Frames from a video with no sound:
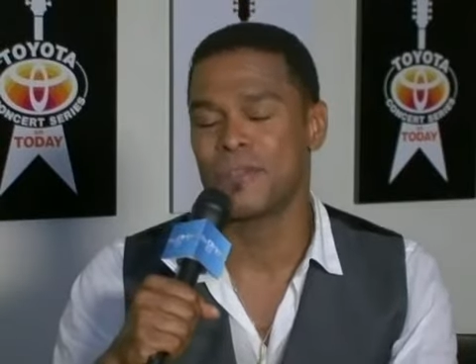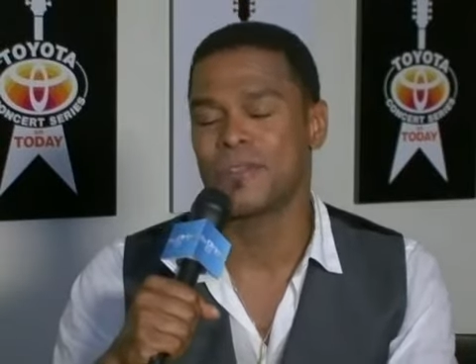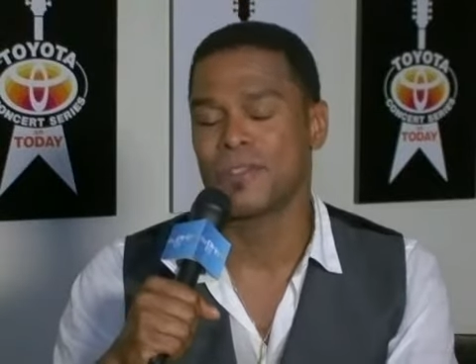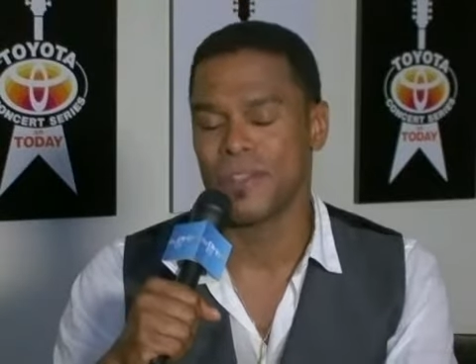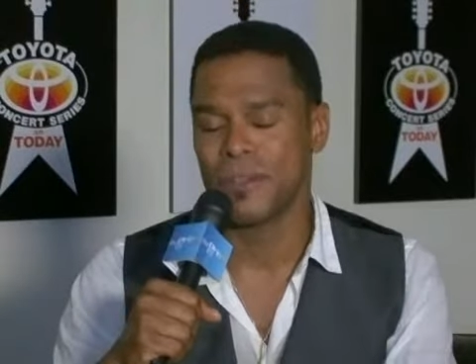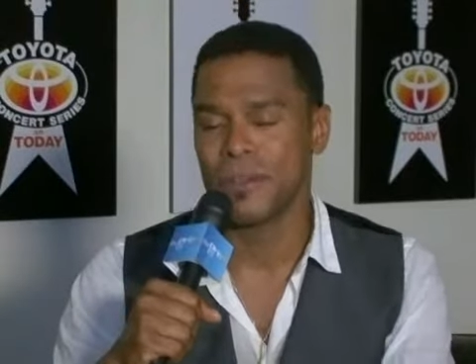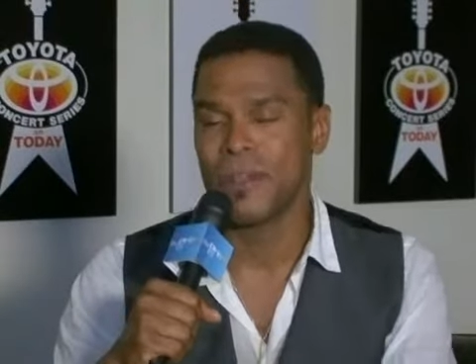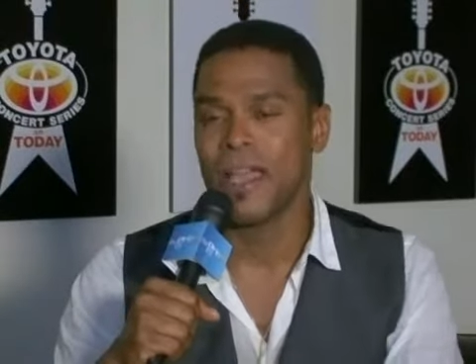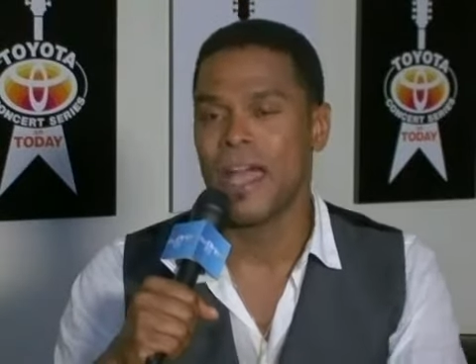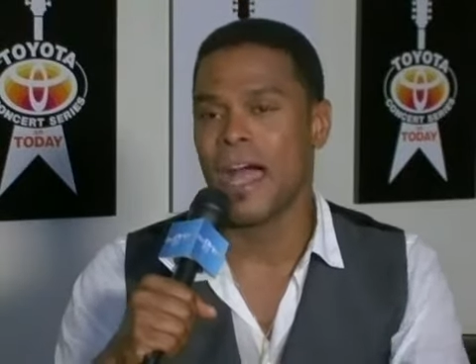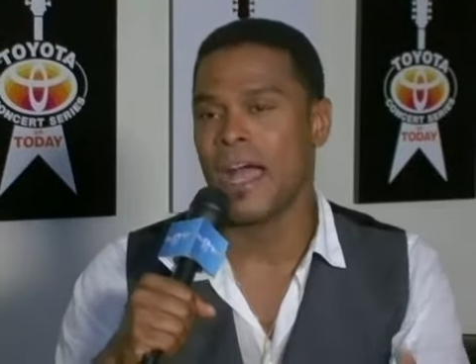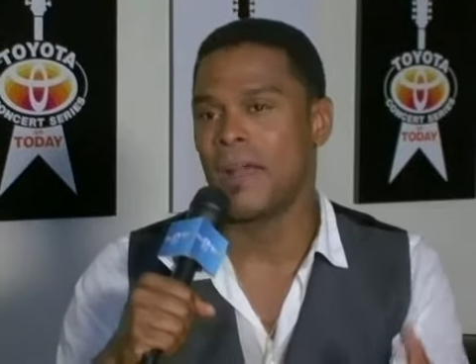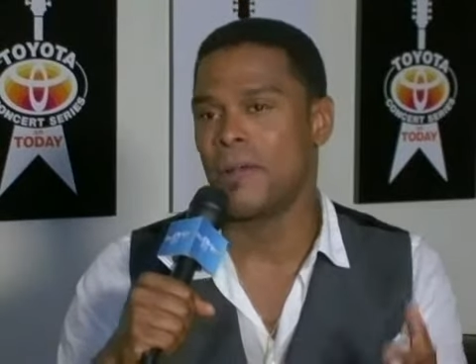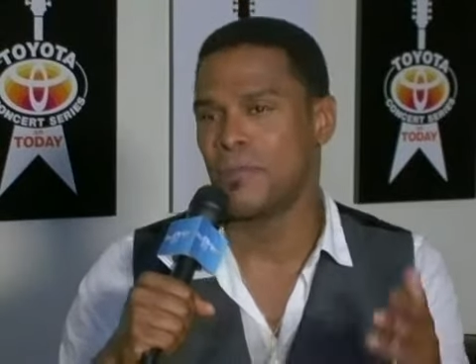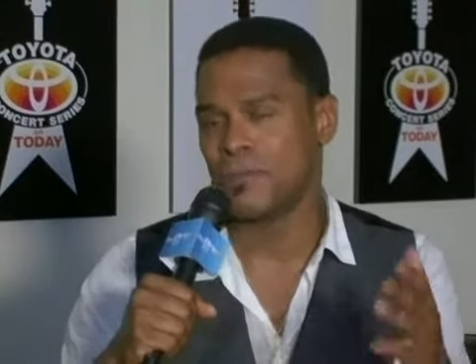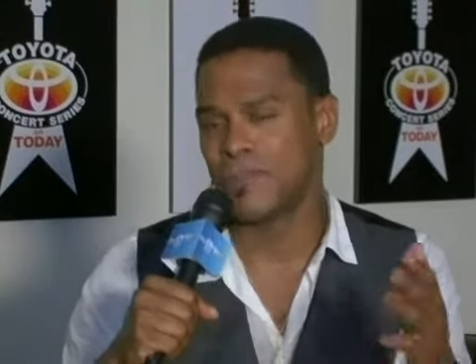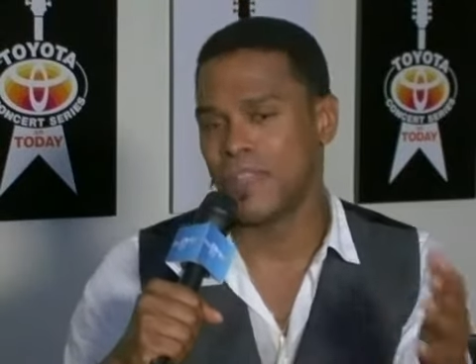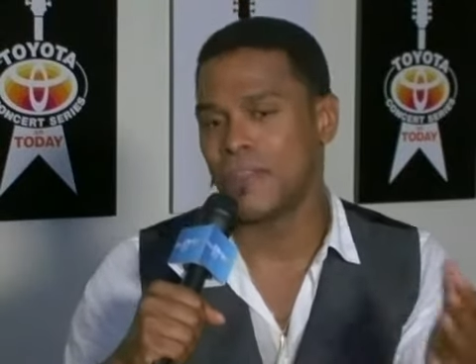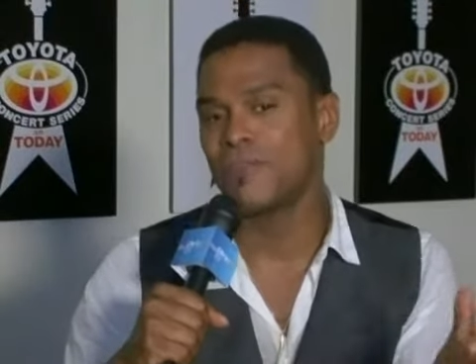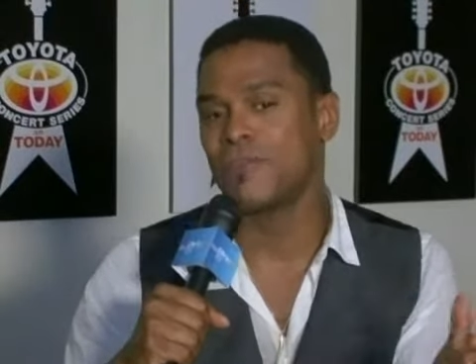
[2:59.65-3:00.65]
So
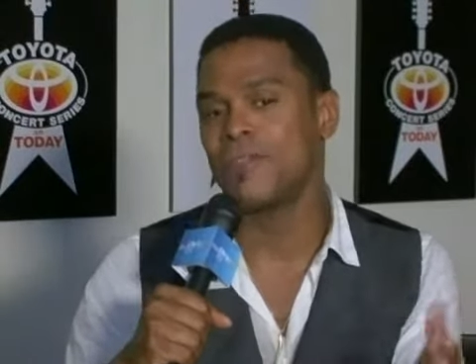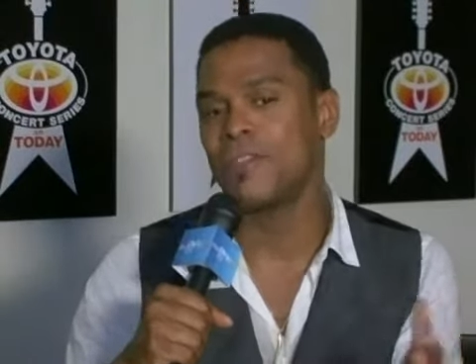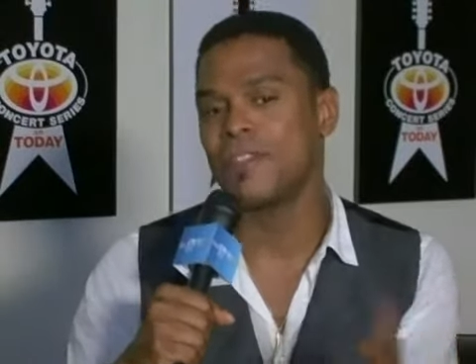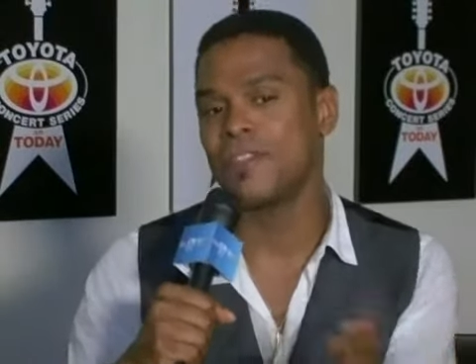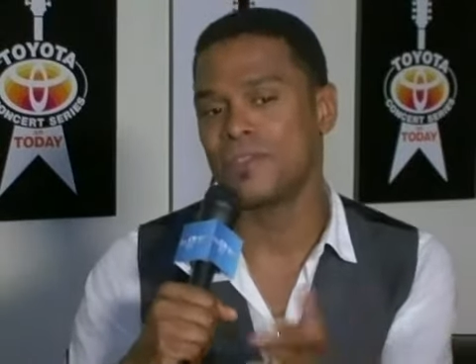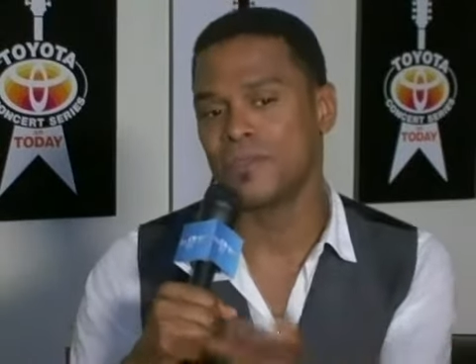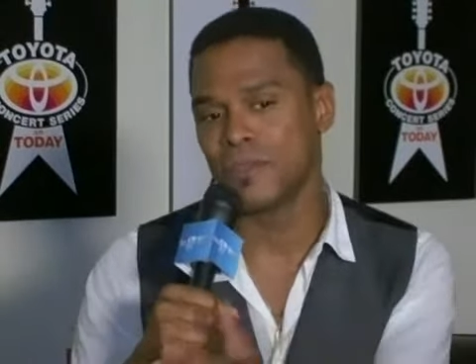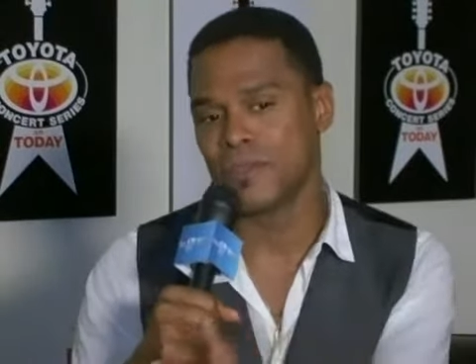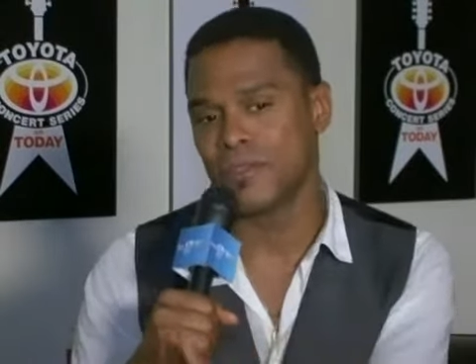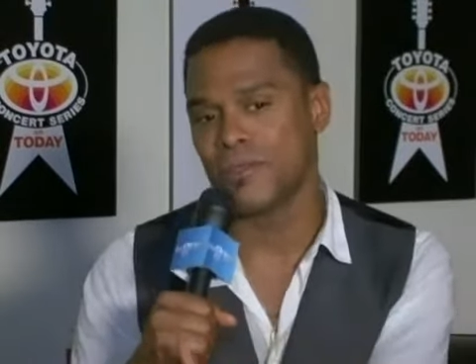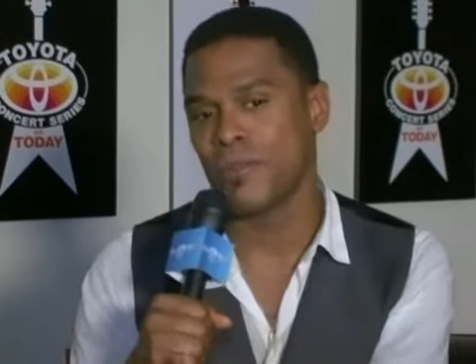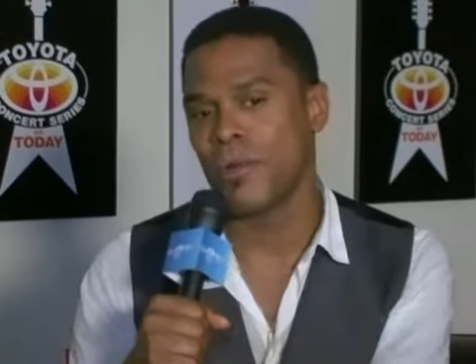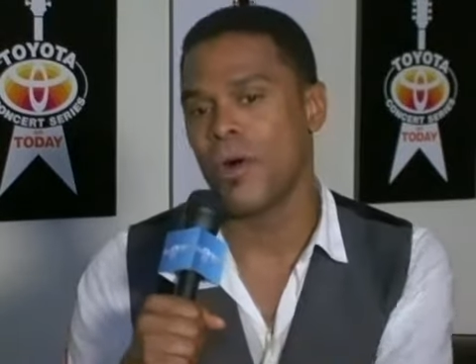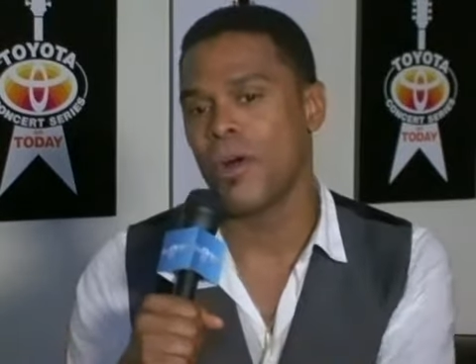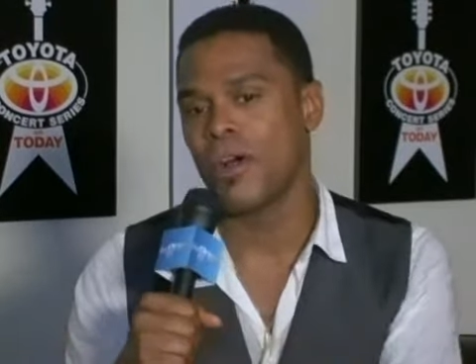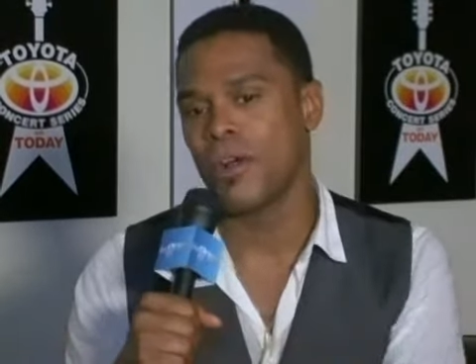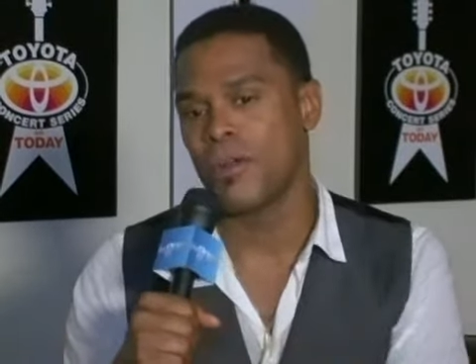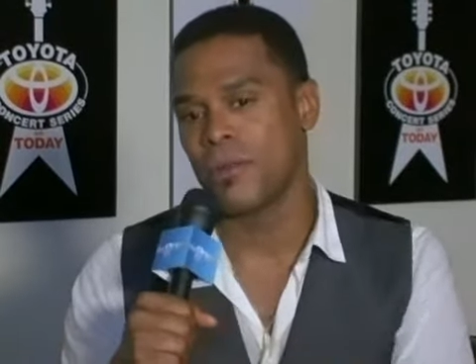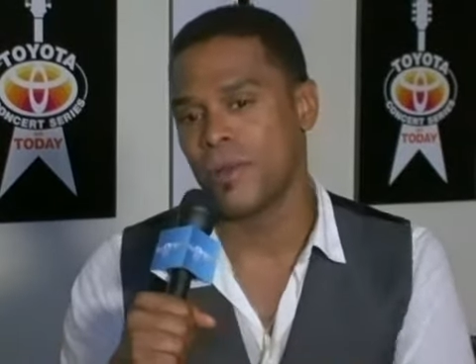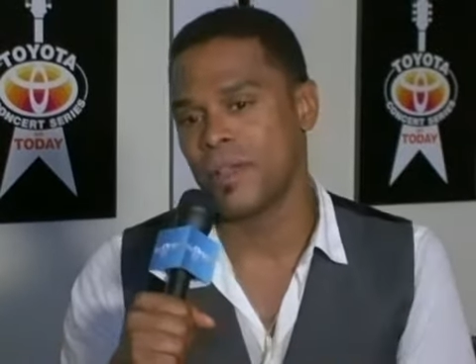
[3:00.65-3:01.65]
I'd definitely sort of
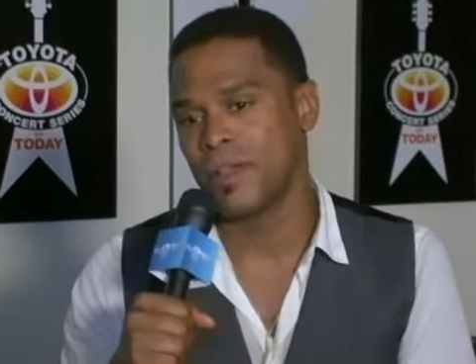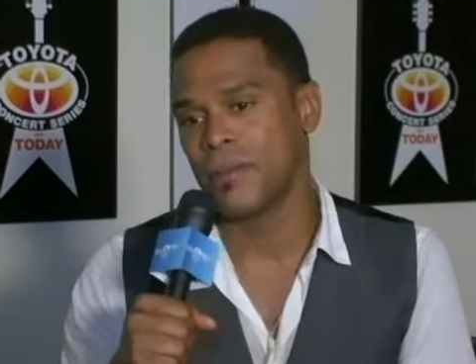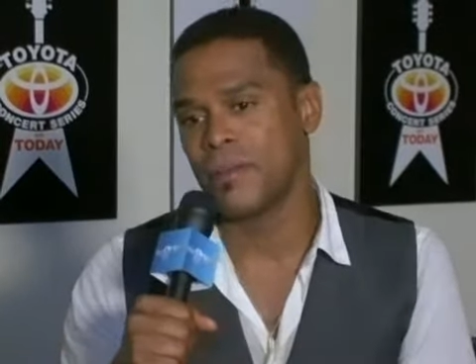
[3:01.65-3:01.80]
walk away.